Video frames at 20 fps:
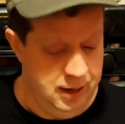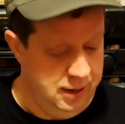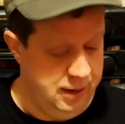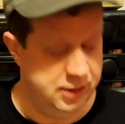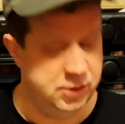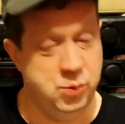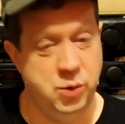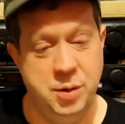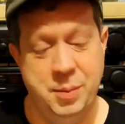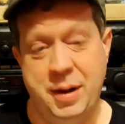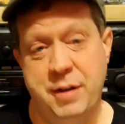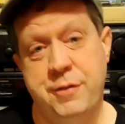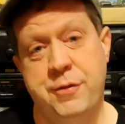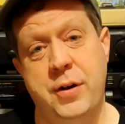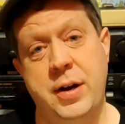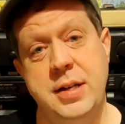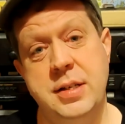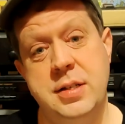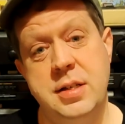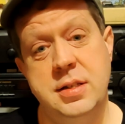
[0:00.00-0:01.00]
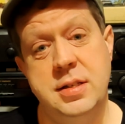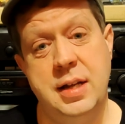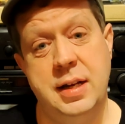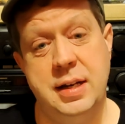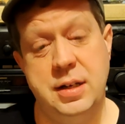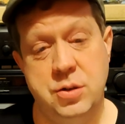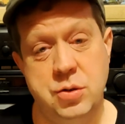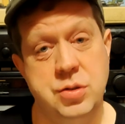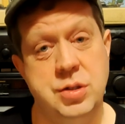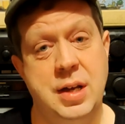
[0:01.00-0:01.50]
That's one of my phrases,
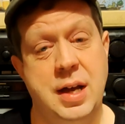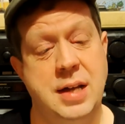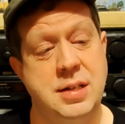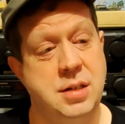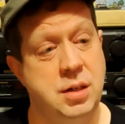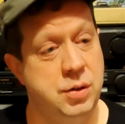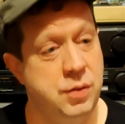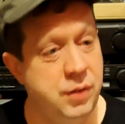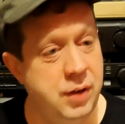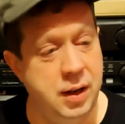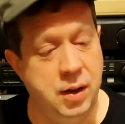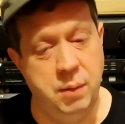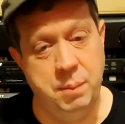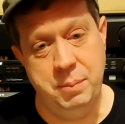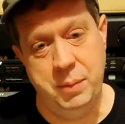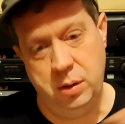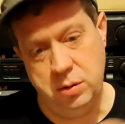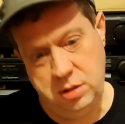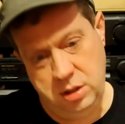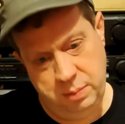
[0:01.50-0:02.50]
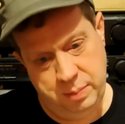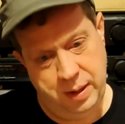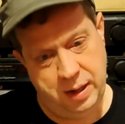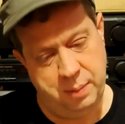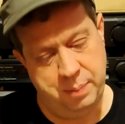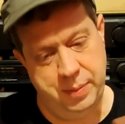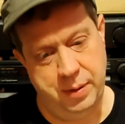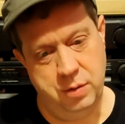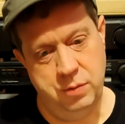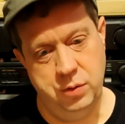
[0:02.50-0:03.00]
and it has a lovely little malty
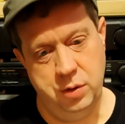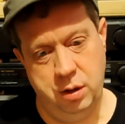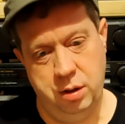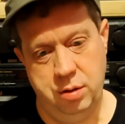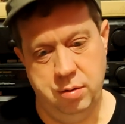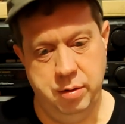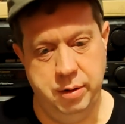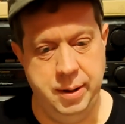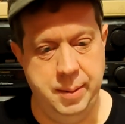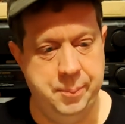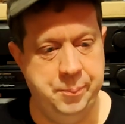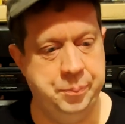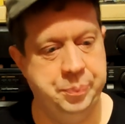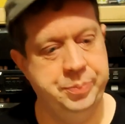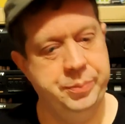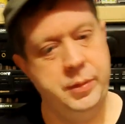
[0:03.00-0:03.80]
backbone running through it.